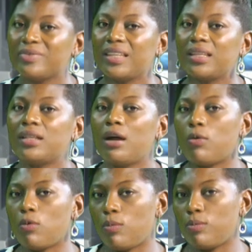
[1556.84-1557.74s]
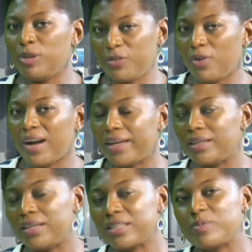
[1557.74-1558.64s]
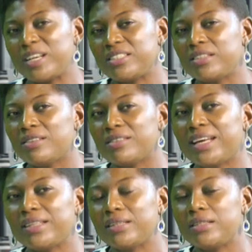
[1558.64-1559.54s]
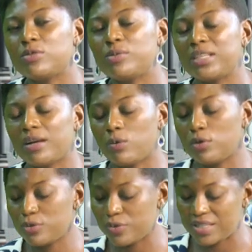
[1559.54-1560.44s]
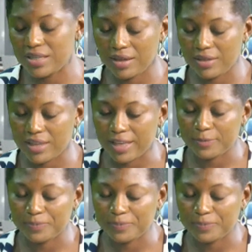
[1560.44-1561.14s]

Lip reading: Now, before I expatiate on that a little bit, I want to say that